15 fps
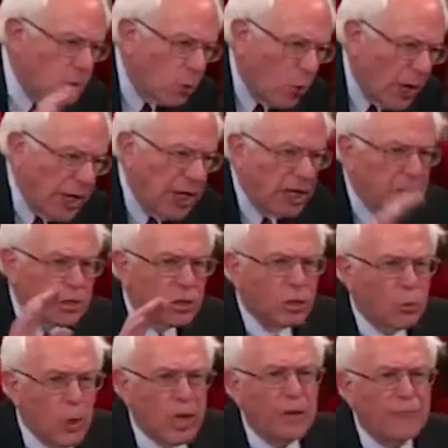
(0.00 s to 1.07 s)
20 to
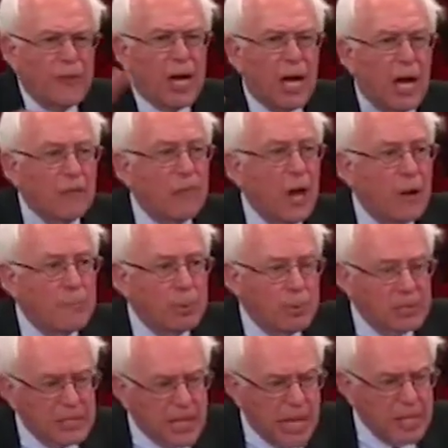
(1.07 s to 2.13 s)

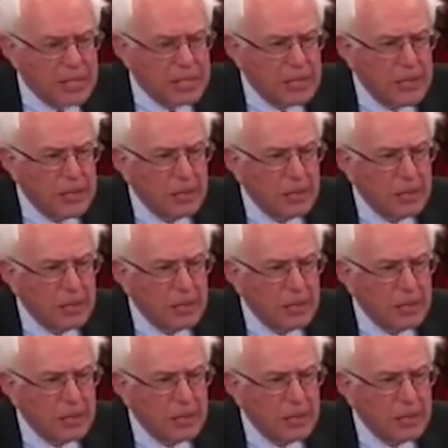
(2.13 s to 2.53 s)
25%